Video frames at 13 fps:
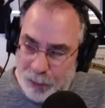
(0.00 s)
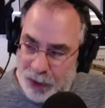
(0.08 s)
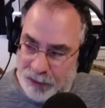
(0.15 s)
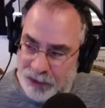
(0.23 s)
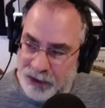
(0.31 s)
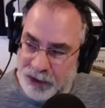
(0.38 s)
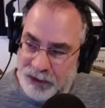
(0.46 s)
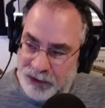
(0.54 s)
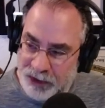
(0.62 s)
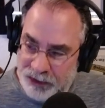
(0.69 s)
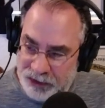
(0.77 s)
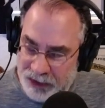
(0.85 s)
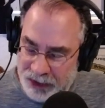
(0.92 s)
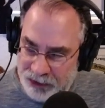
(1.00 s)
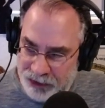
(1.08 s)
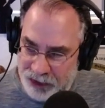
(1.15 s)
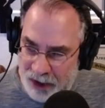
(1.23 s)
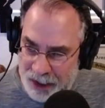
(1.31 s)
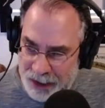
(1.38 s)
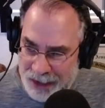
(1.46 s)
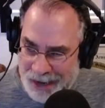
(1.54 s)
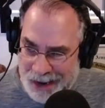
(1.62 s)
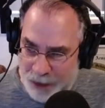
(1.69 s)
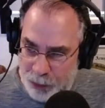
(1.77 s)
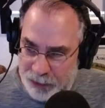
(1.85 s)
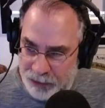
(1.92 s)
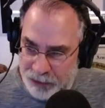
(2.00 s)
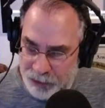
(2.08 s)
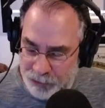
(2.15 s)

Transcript: But since this thing started now with this